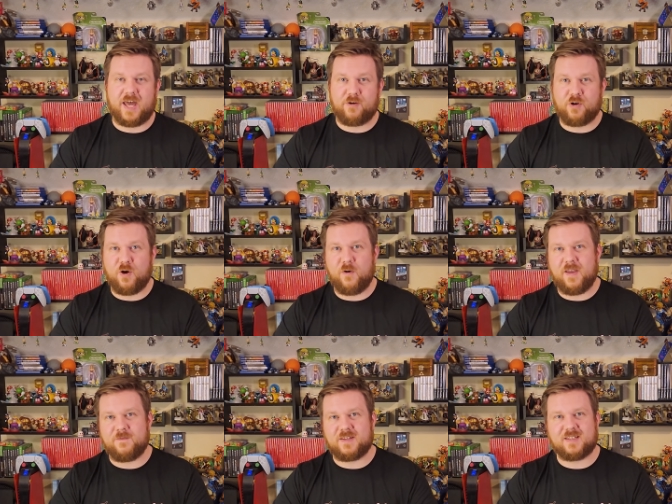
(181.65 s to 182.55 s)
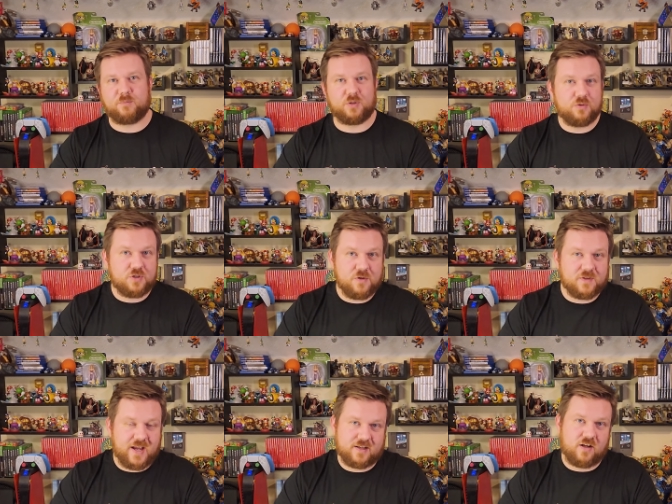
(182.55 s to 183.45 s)
I don't know if it's the
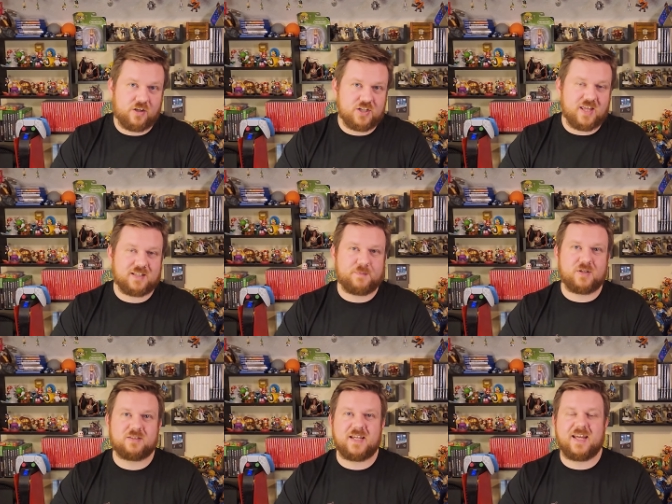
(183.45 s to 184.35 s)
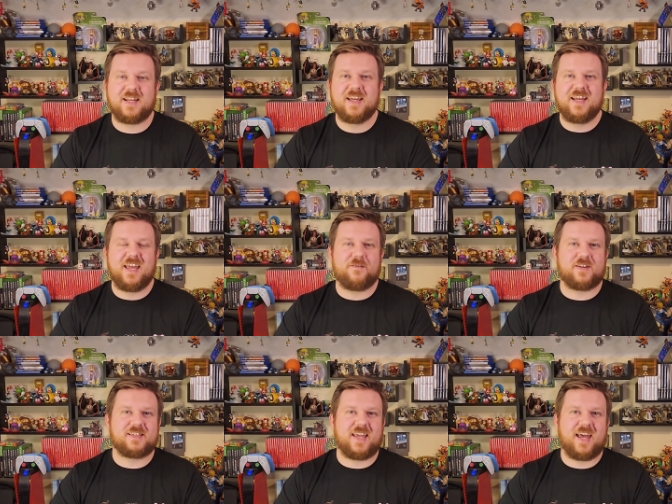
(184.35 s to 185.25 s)
Bluetooth technology that's built in, if
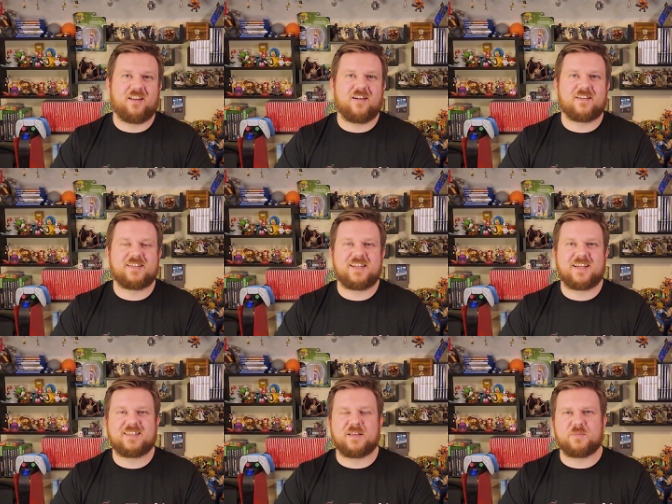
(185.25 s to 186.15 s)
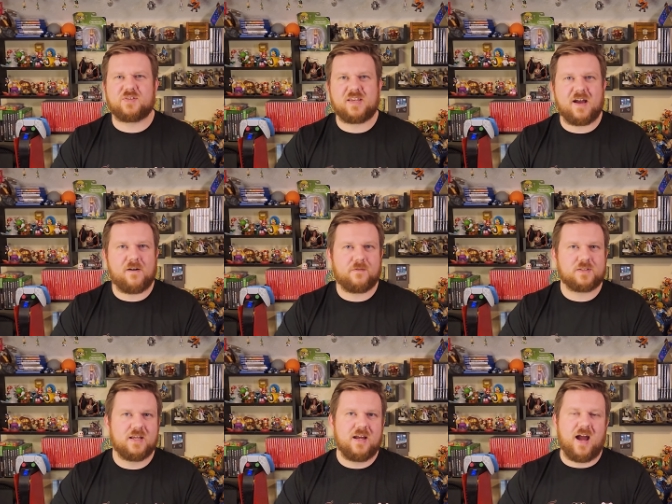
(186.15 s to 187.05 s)
it's the analog sticks
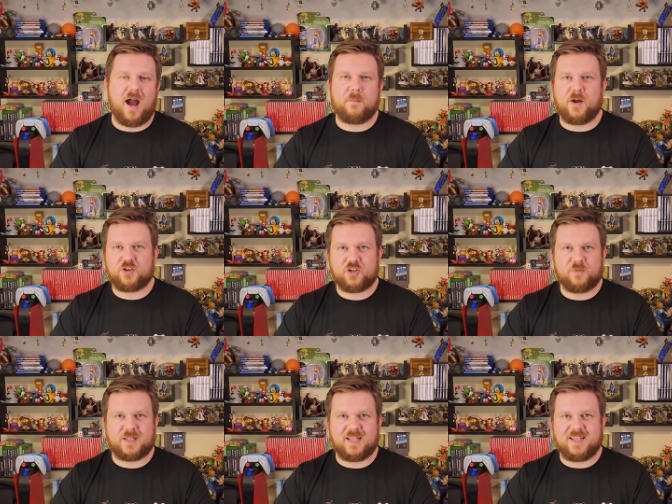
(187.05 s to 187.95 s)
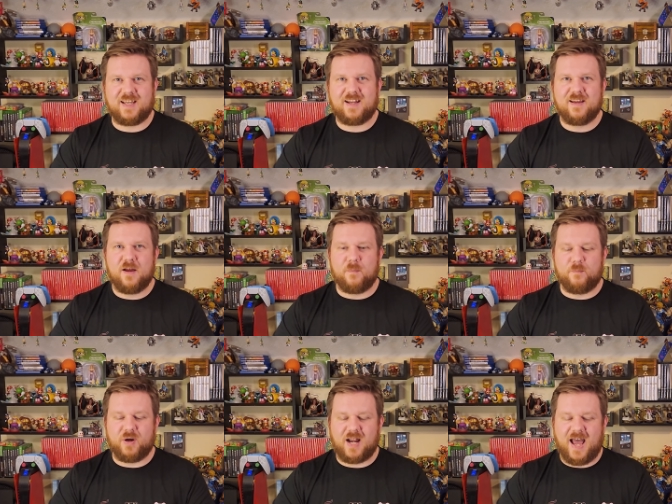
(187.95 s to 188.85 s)
themselves. I'm not sure what they did,
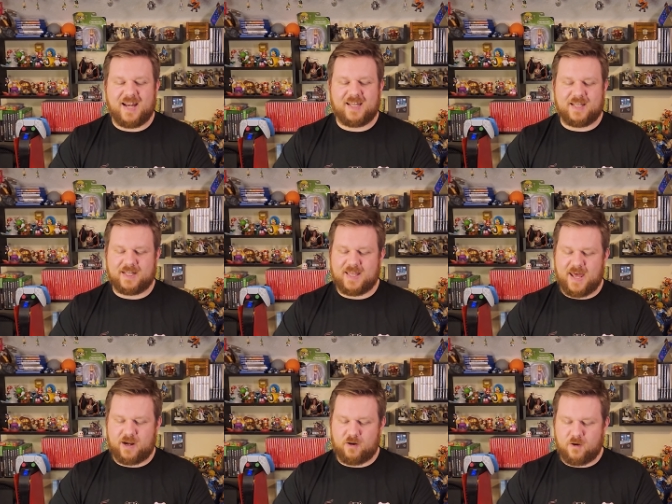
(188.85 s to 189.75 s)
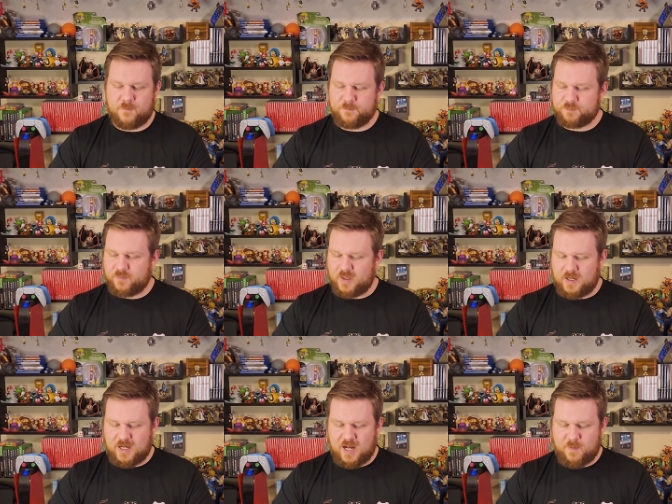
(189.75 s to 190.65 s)
but I didn't like that at all.
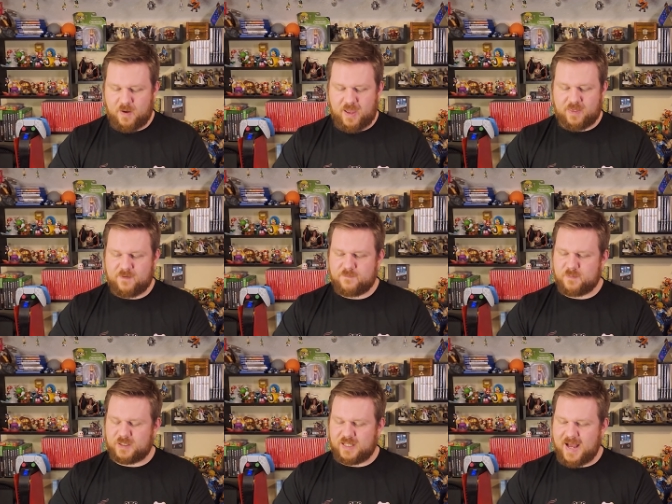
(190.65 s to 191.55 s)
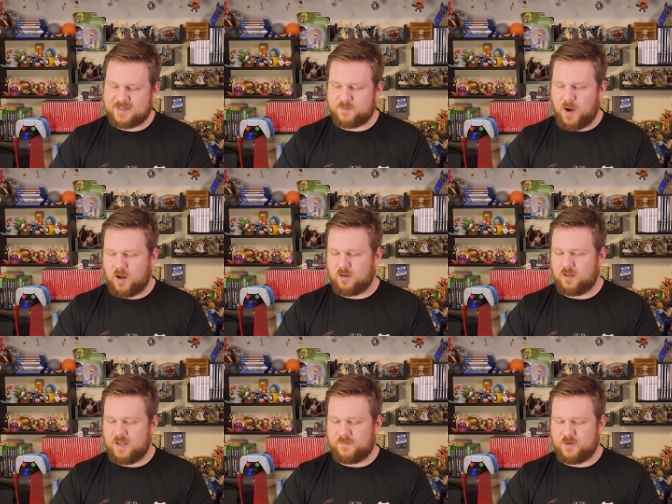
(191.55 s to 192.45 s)
Um, and then from the last
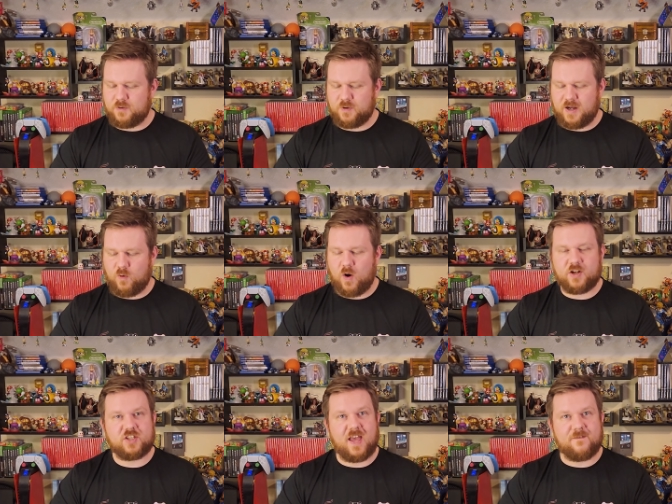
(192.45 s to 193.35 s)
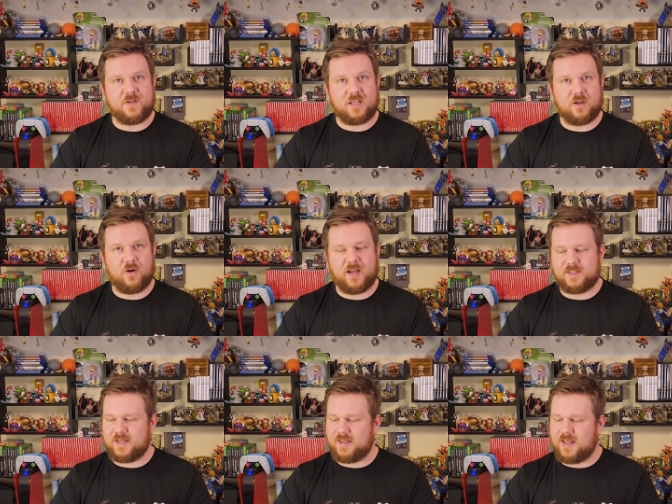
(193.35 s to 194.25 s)
model, if you uh, watched that video, I
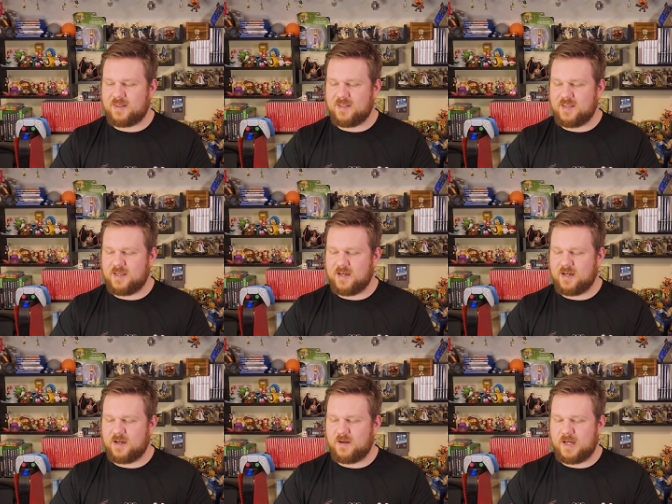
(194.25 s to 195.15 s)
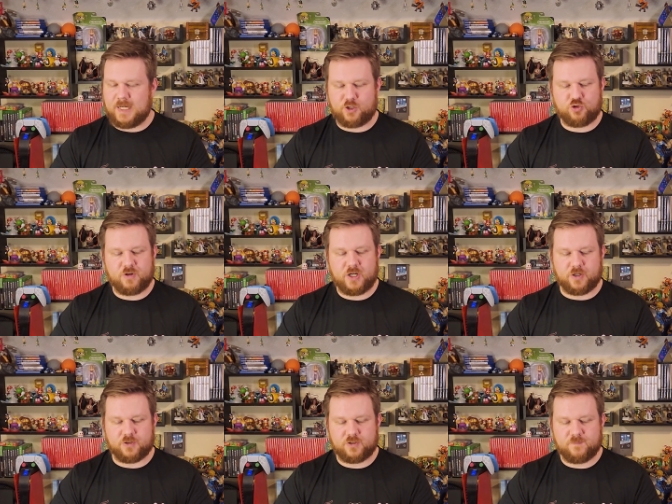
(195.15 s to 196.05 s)
said that the uh, uh,
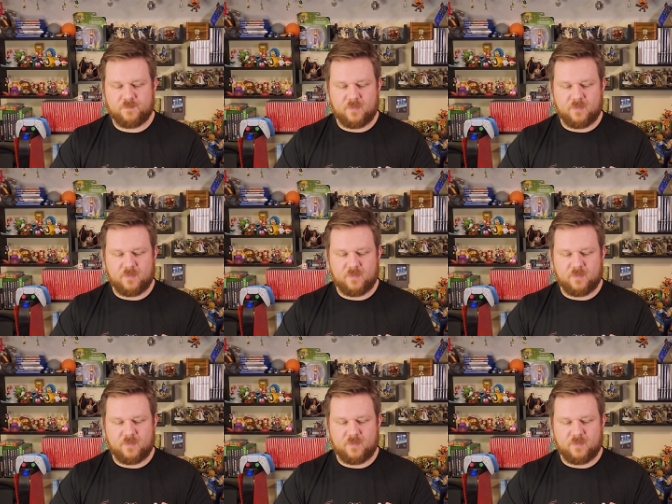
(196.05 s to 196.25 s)
triggers,